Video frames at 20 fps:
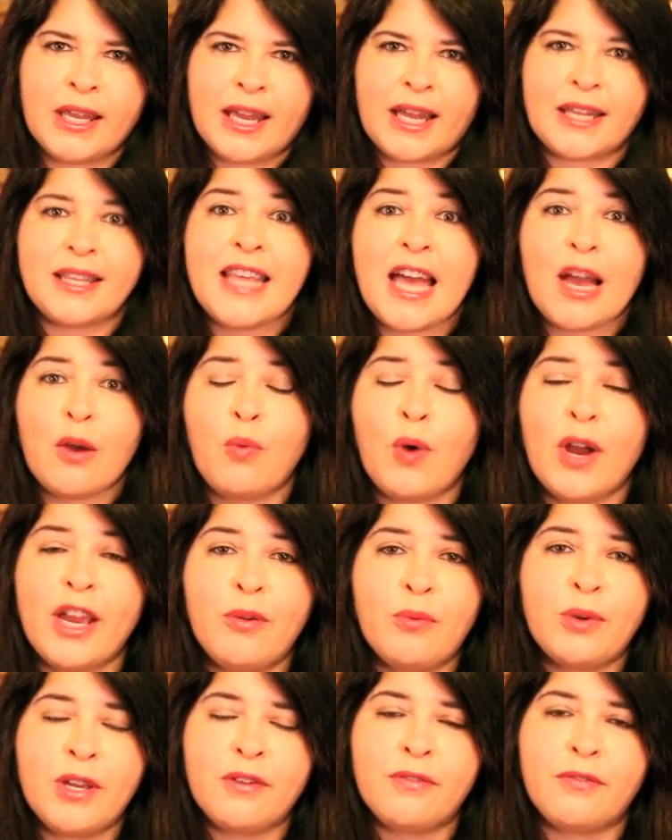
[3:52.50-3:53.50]
And that way
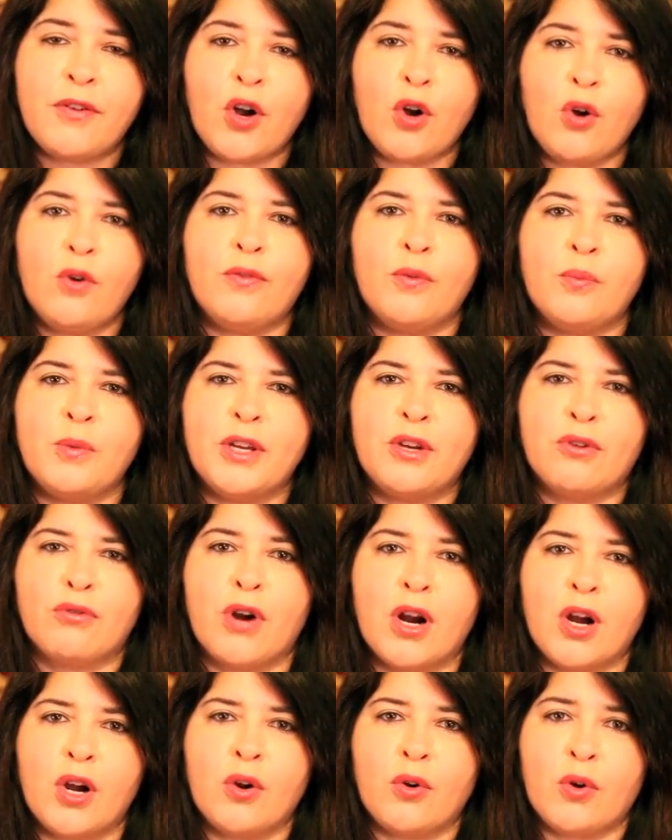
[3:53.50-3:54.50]
we evolve and we
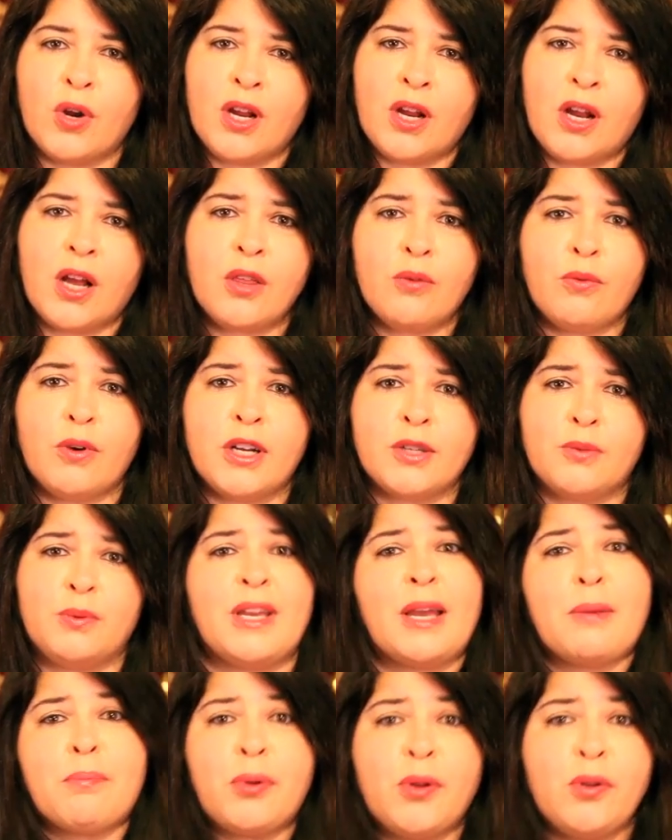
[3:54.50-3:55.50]
grow. Otherwise we
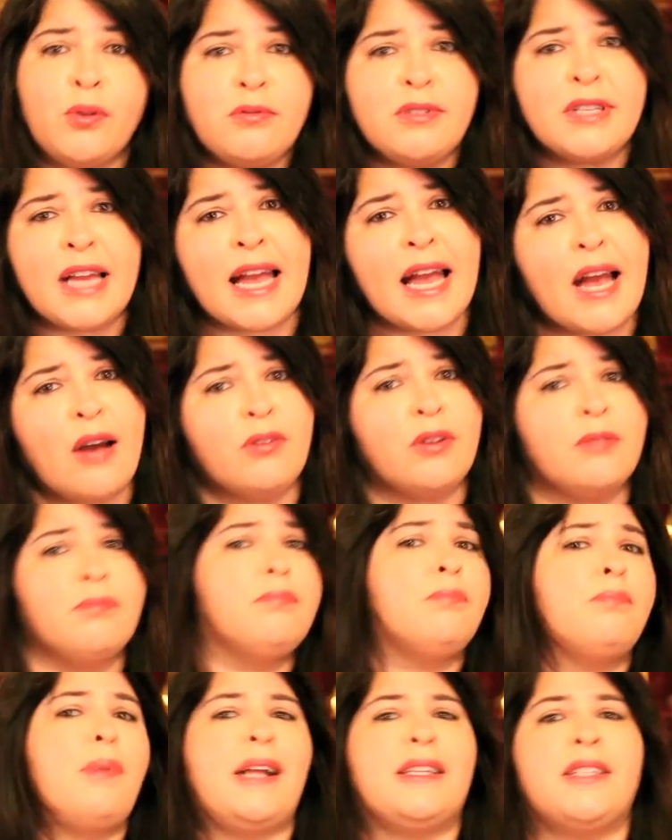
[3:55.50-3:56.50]
get pulled down
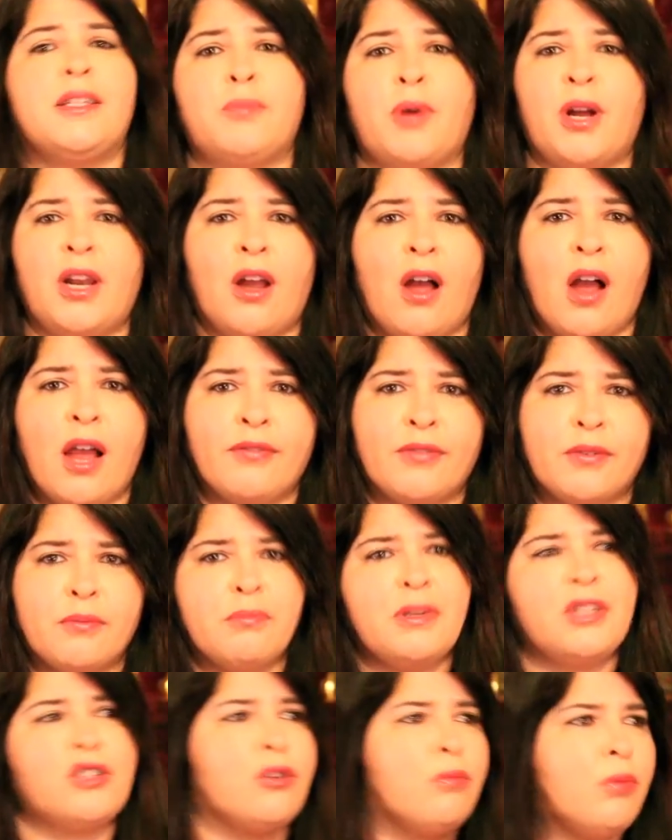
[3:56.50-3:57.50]
and battered by life and
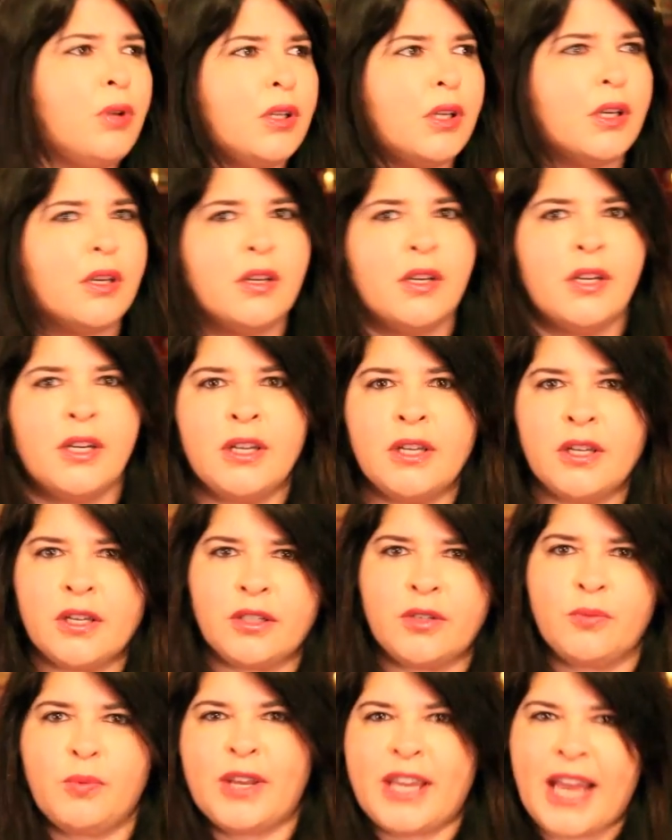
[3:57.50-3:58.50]
miserable, and
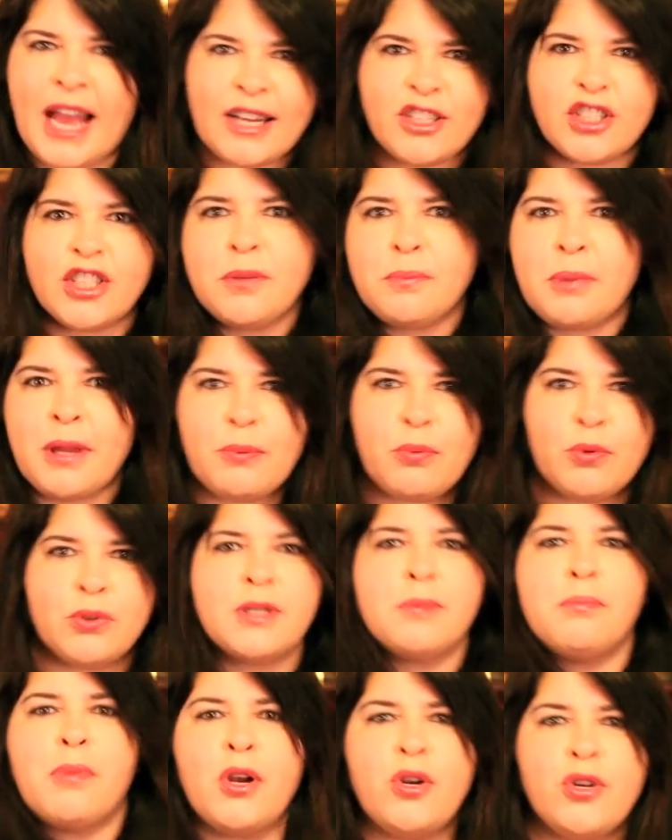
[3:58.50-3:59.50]
we're catching people's
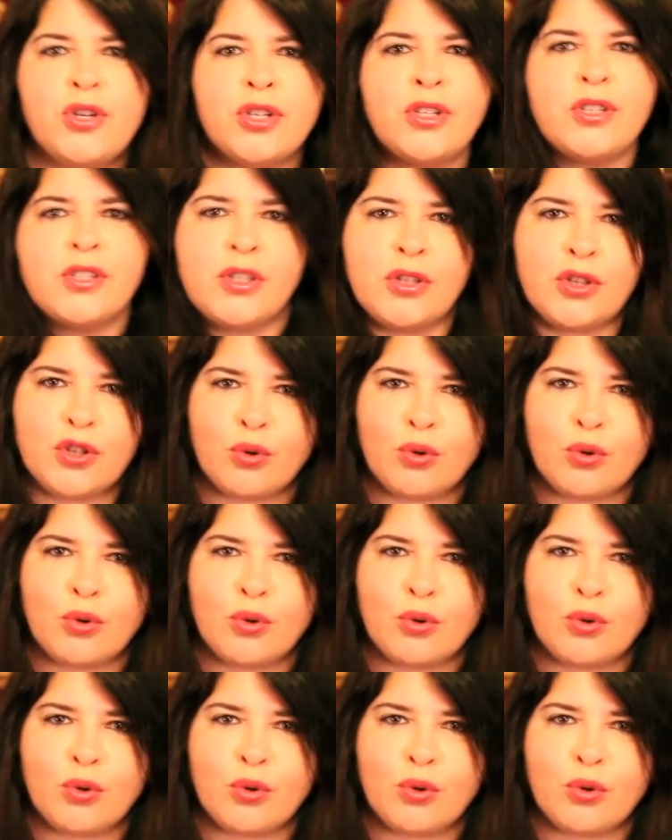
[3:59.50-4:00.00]
emotions and